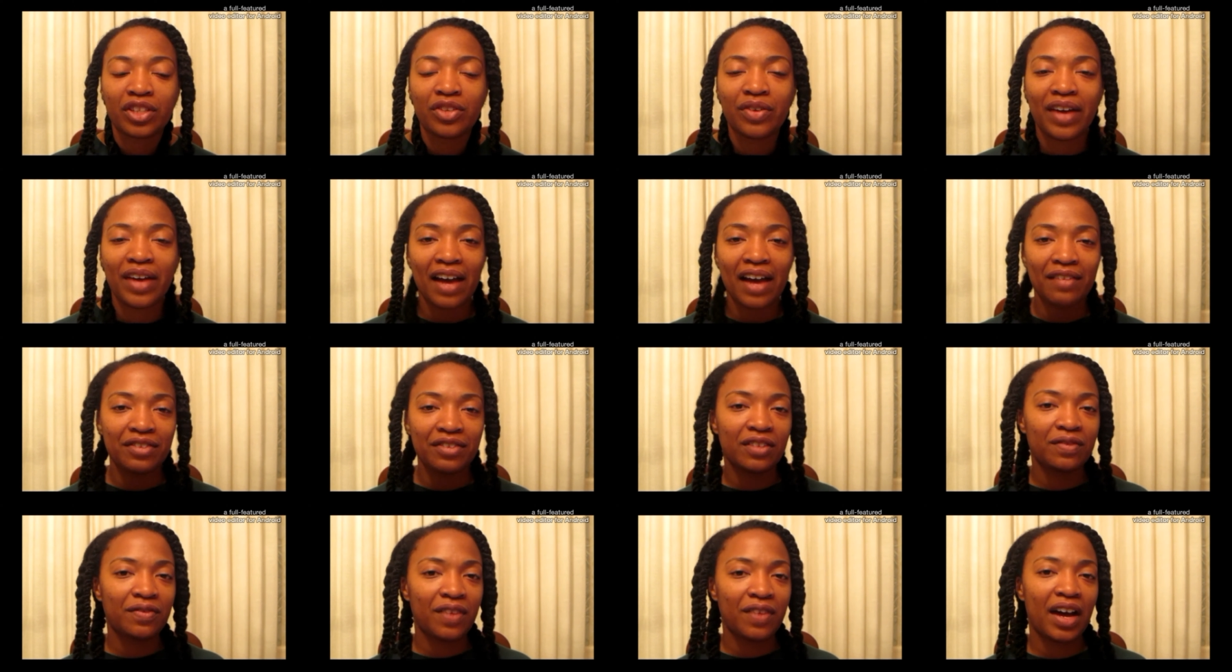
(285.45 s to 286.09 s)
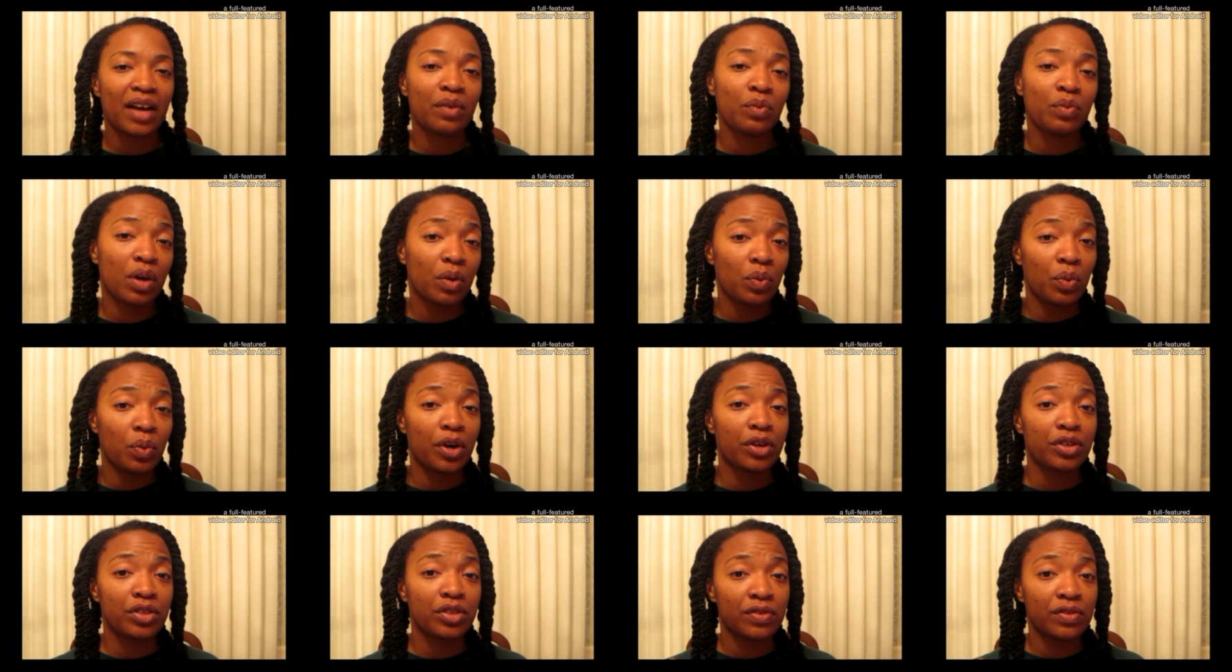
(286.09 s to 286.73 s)
You have to find
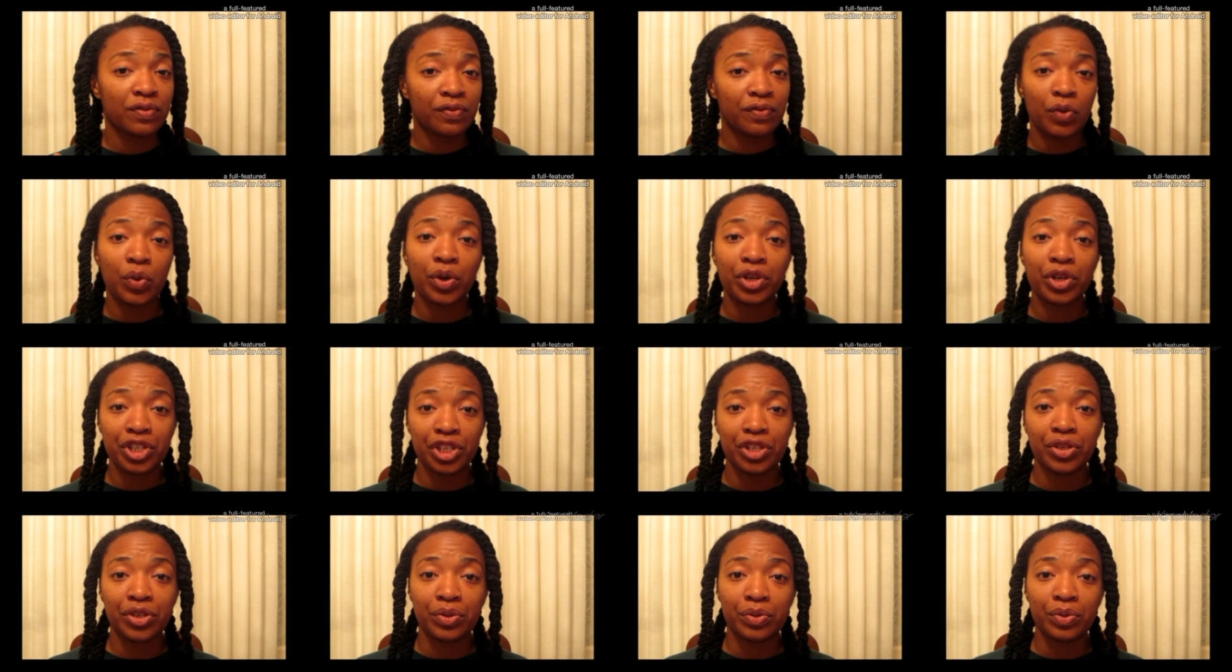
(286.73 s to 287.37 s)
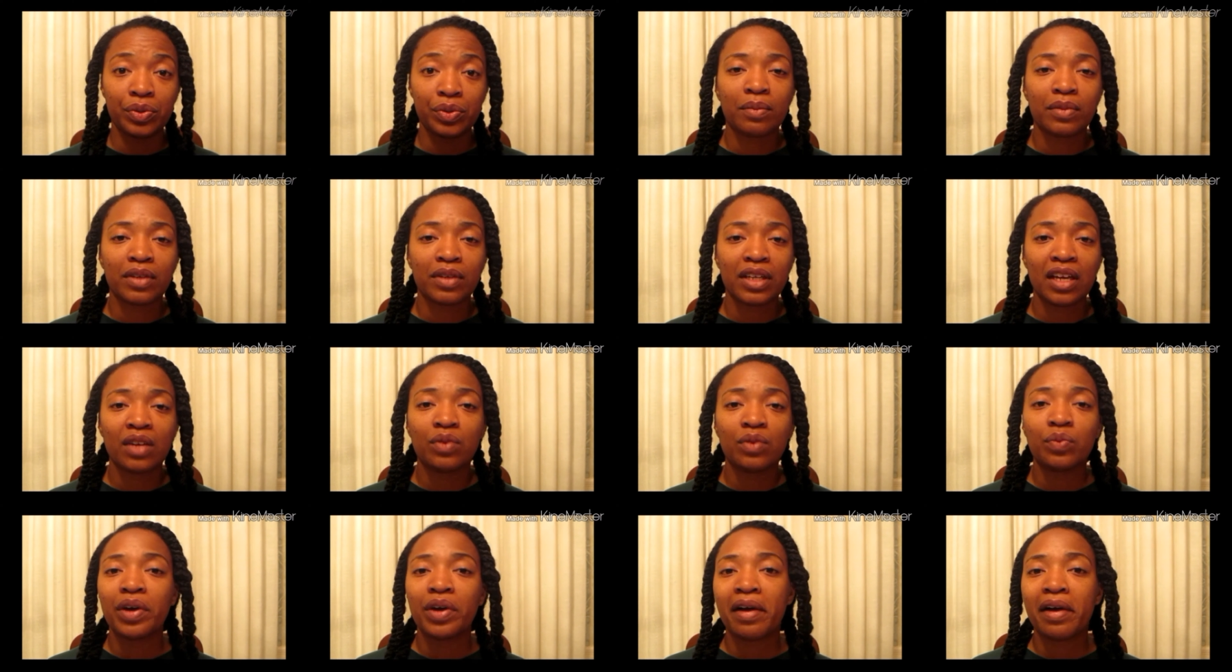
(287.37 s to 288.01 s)
what works for you.
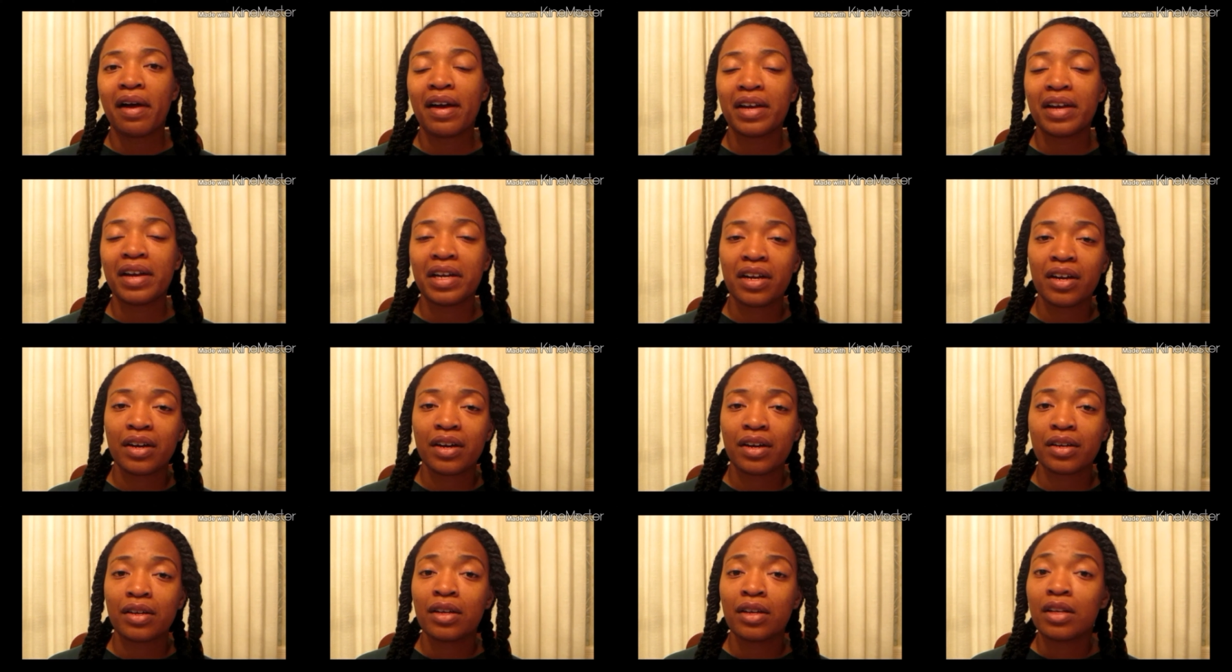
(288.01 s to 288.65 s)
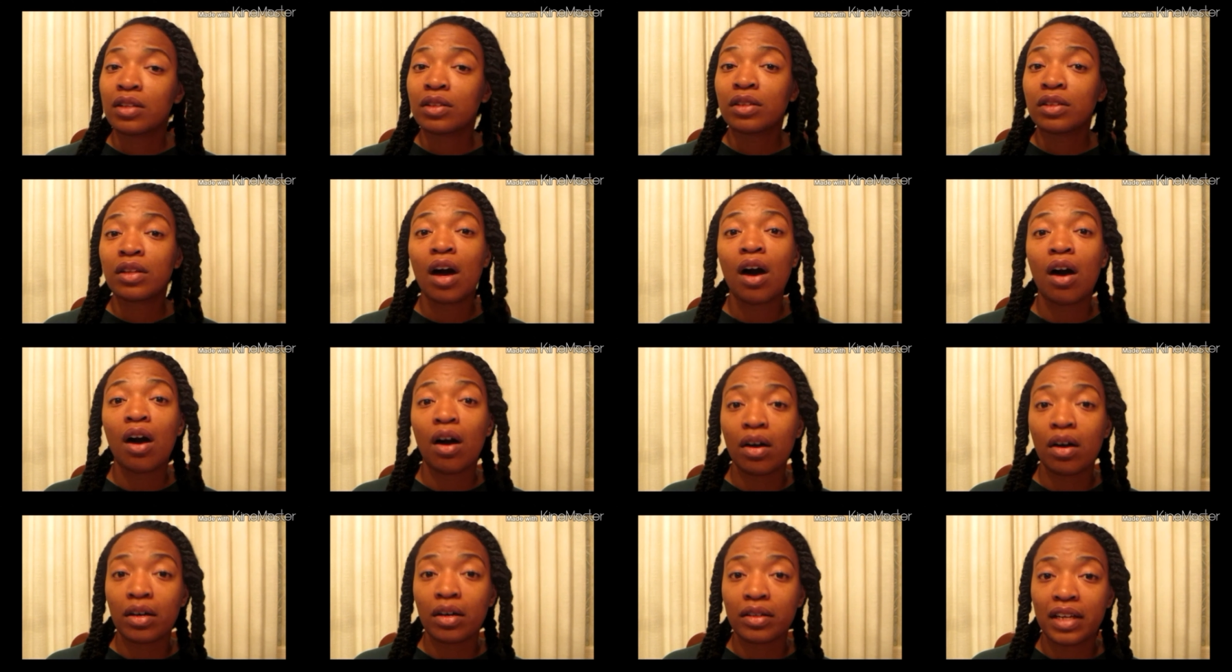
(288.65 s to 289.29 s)
Can wear our hair
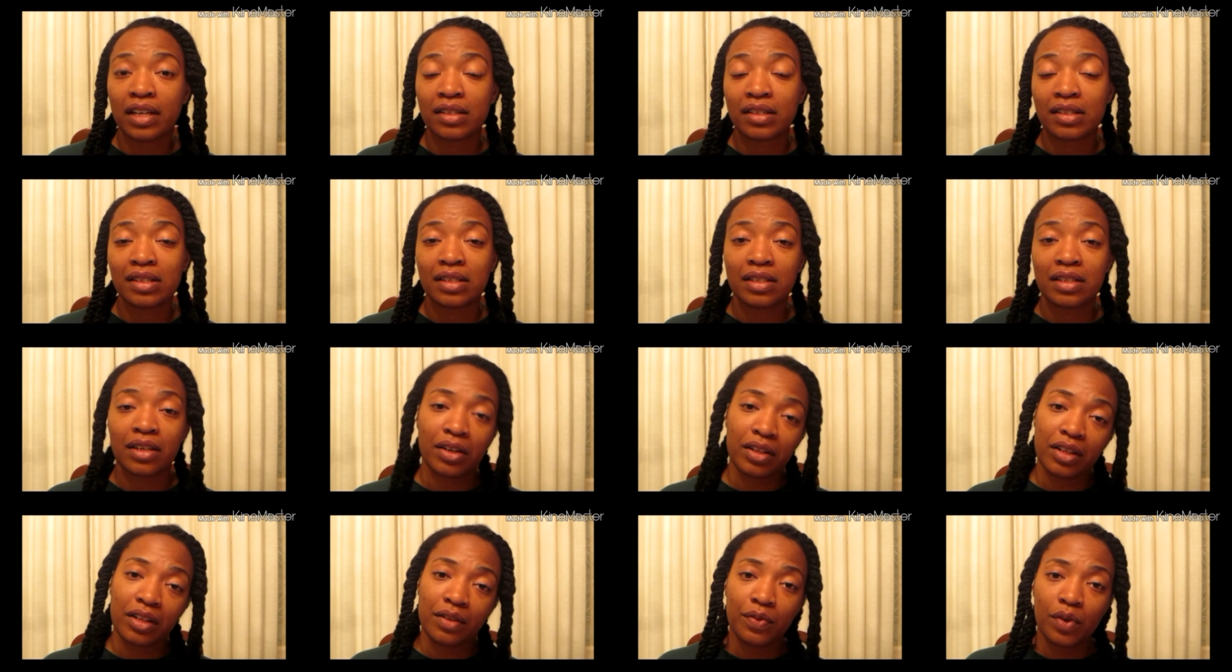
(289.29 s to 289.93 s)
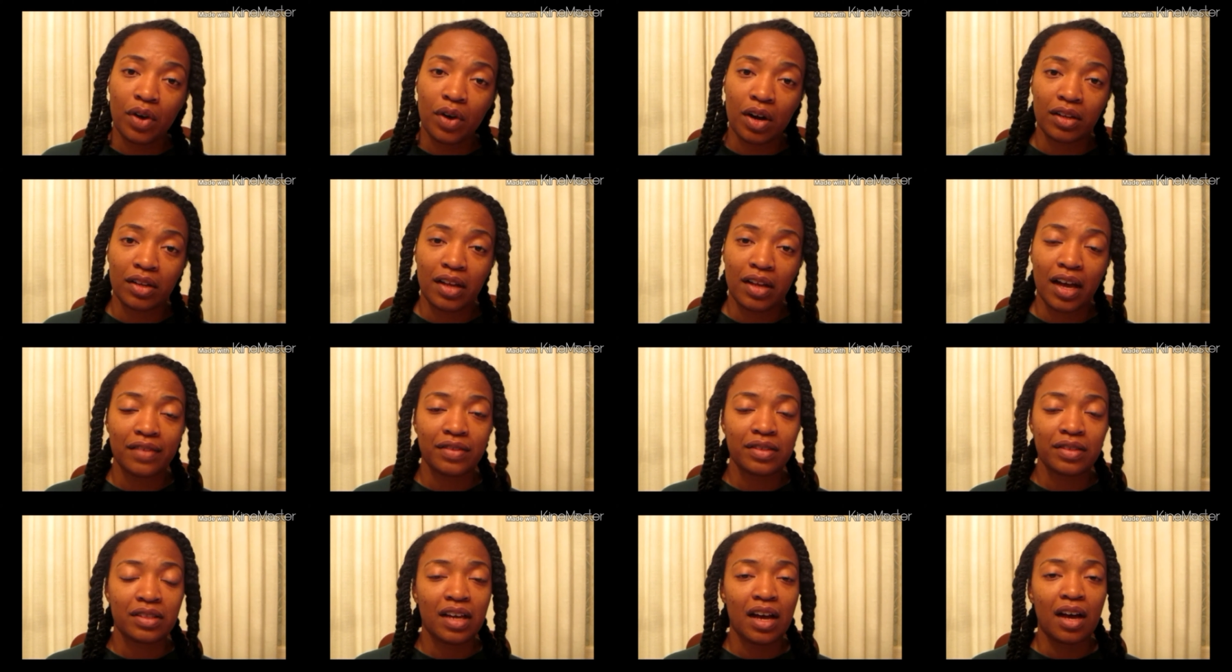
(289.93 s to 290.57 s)
long necessarily for our
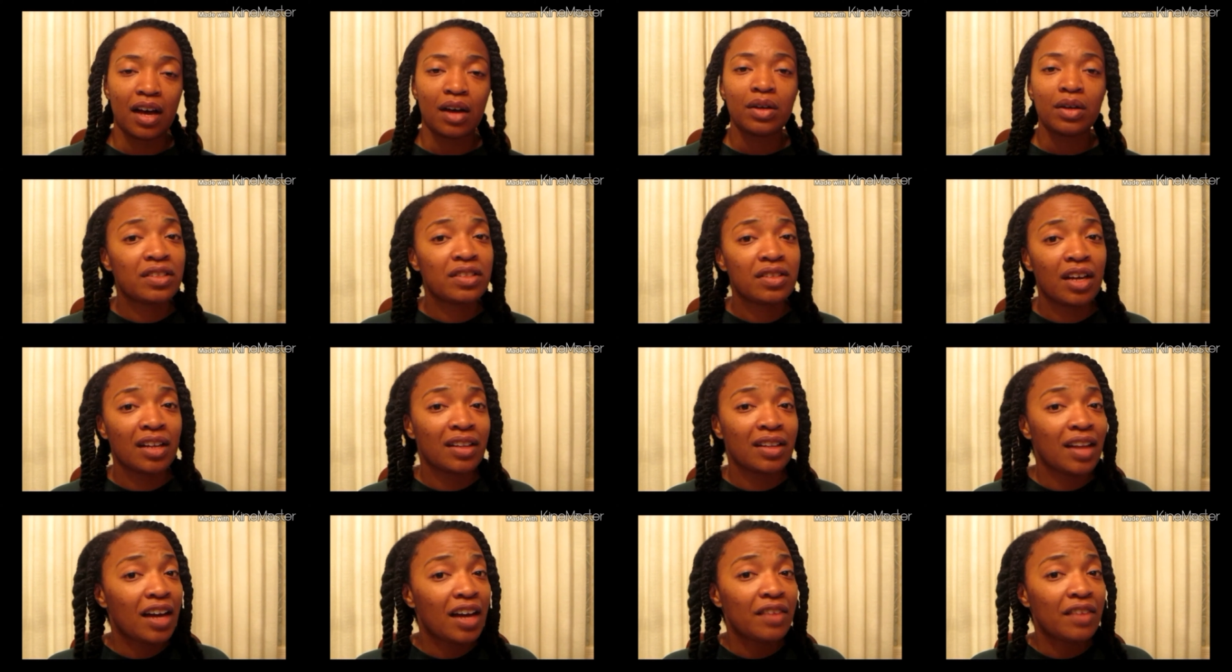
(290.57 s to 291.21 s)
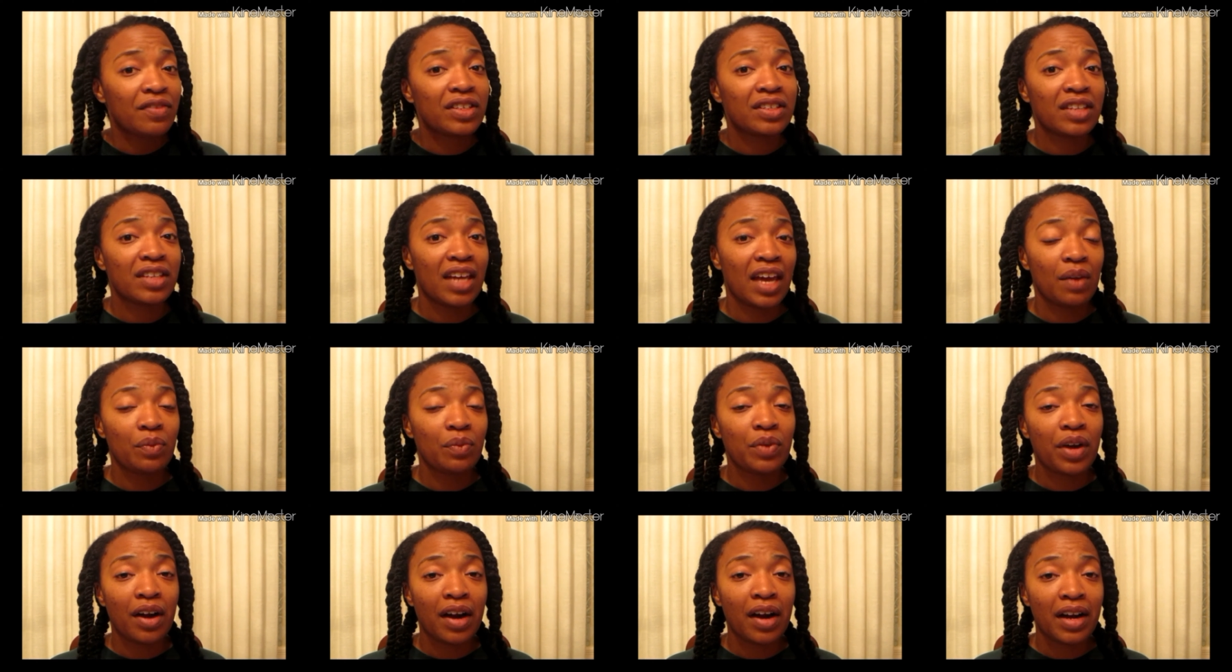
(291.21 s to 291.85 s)
lifestyle. A lot of us
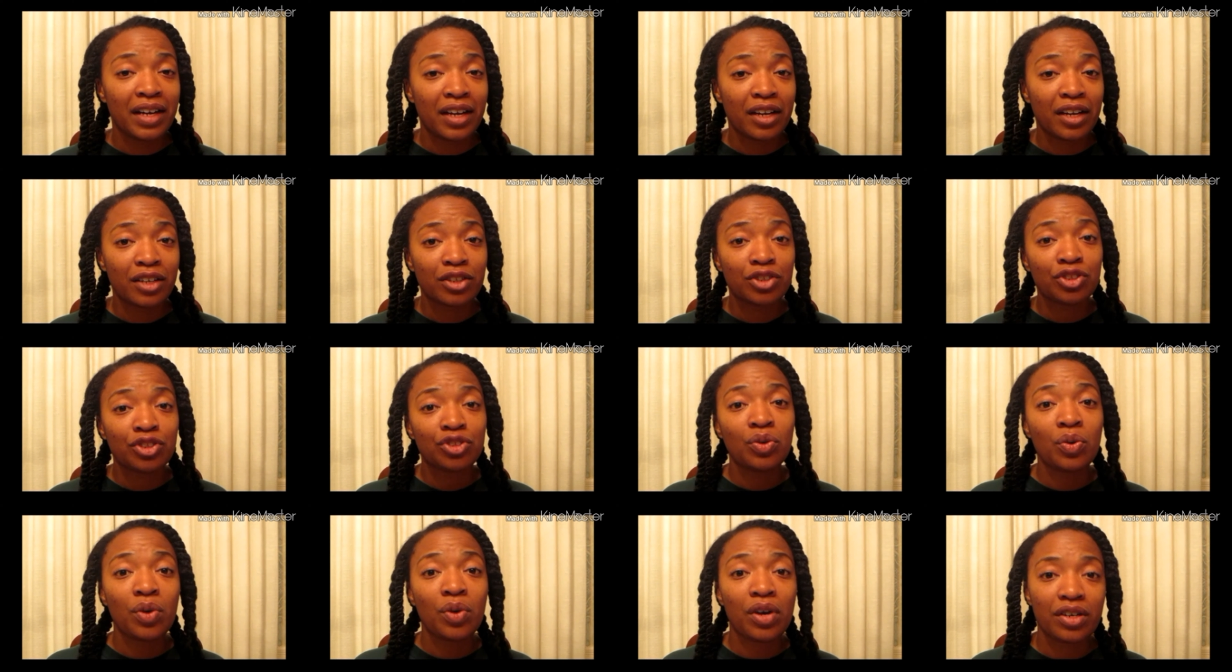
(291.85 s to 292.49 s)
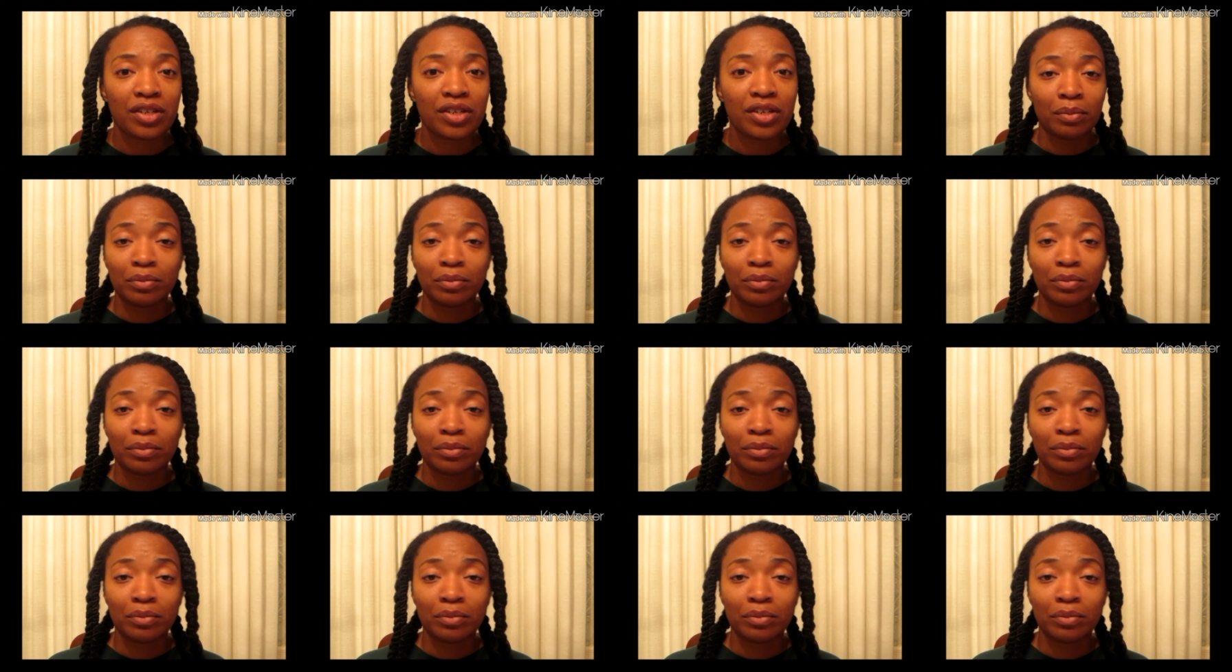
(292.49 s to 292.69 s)
can't wear our hair short